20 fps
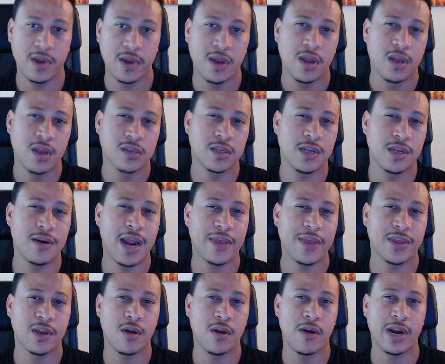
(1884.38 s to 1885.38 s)
So you don't have
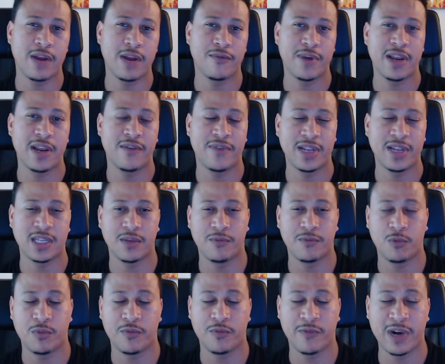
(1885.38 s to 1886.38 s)
to go in and
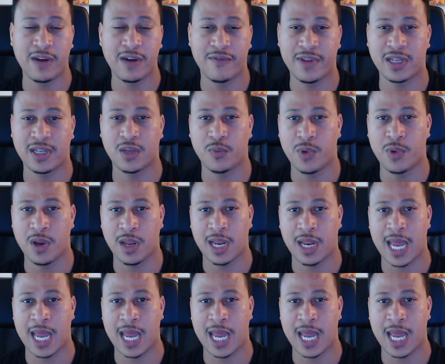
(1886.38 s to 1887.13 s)
reinvent the wheel.